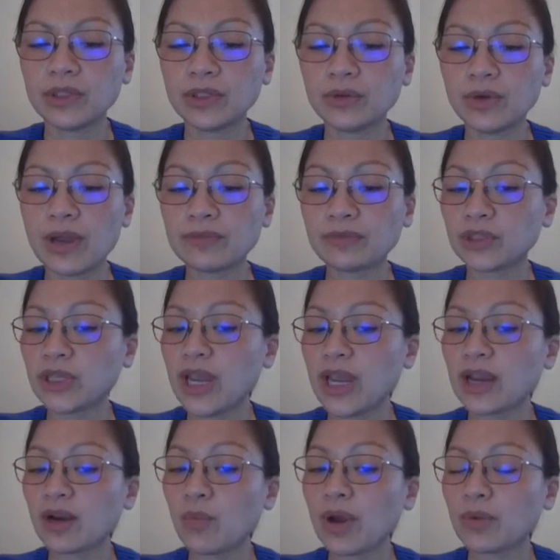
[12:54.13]
you have to
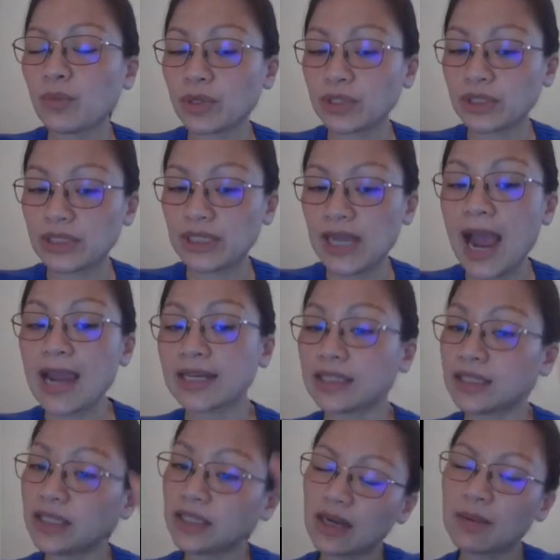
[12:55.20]
check what was the
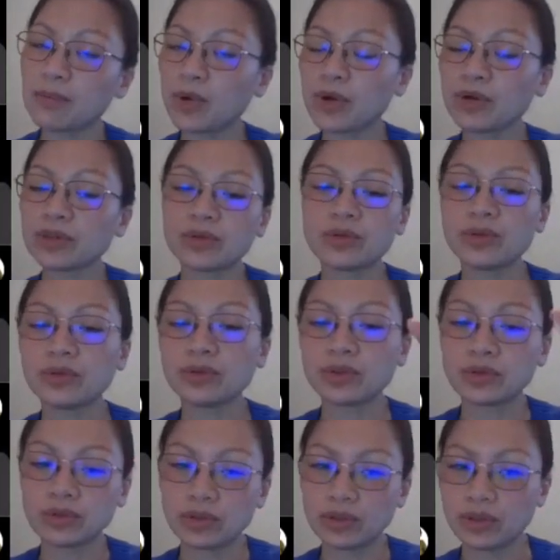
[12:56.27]
ID number. So you
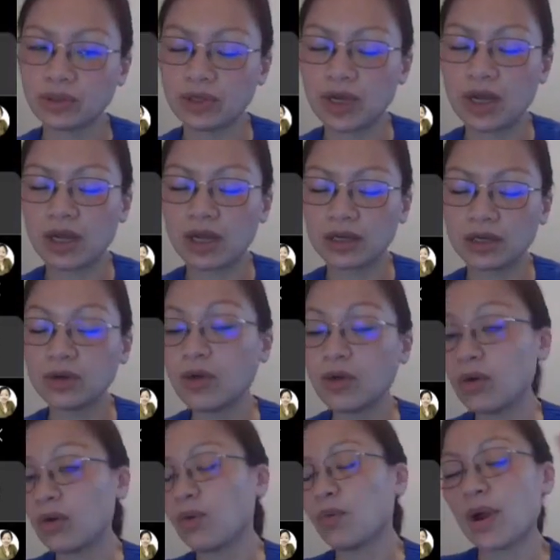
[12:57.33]
should
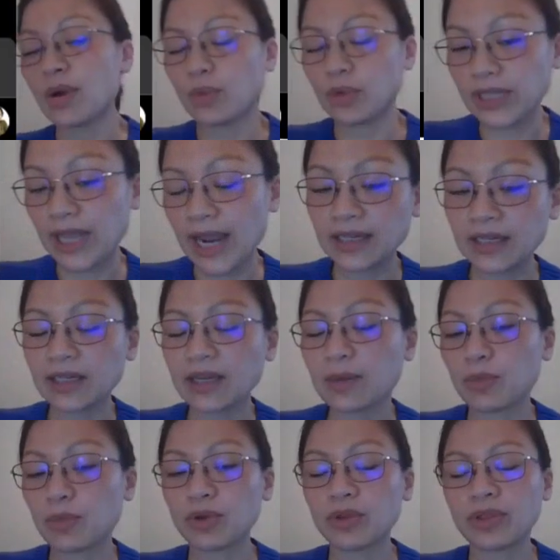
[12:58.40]
know what was the ID
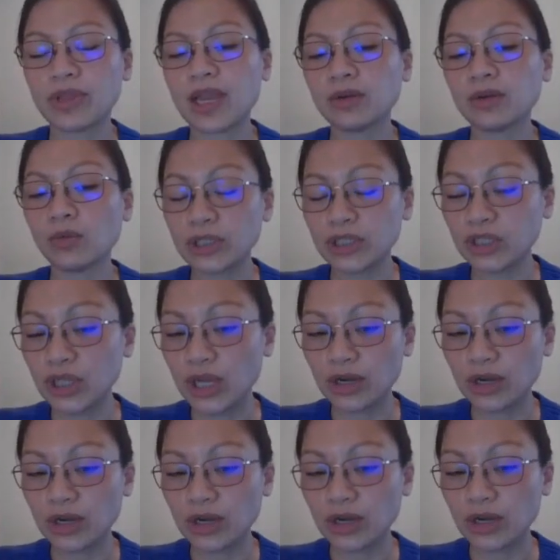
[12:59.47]
number that was
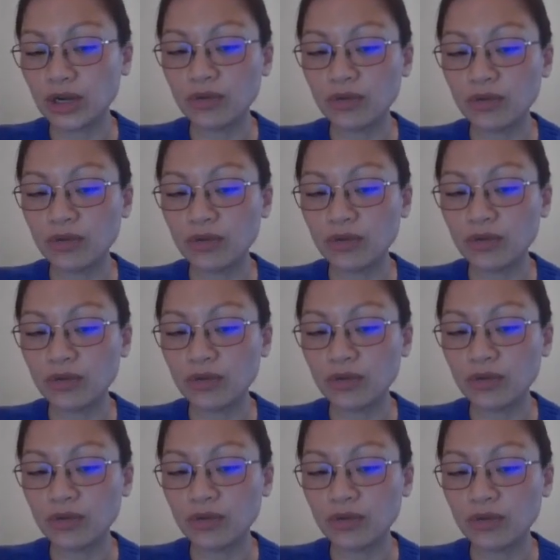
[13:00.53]
generated.
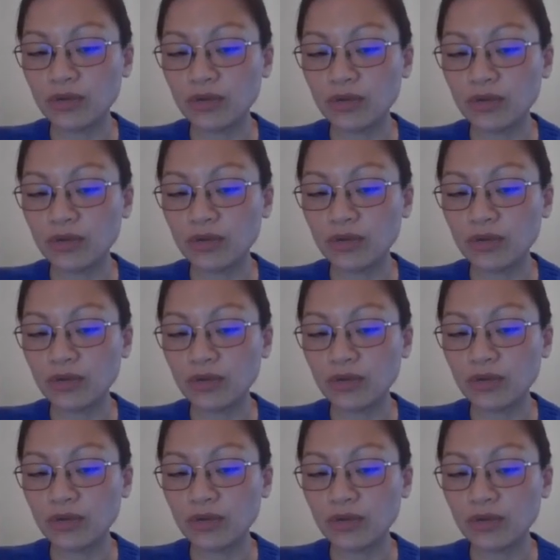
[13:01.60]
And then you can click, and
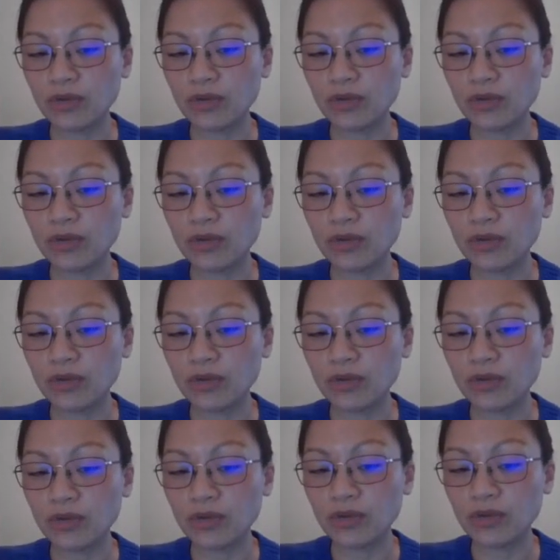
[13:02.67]
then you can
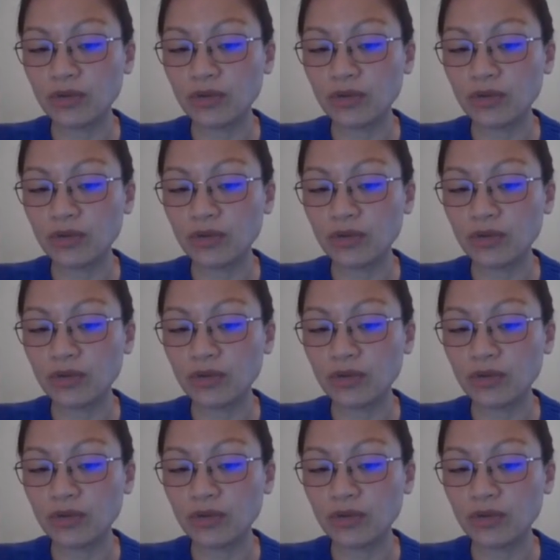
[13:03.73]
essentially go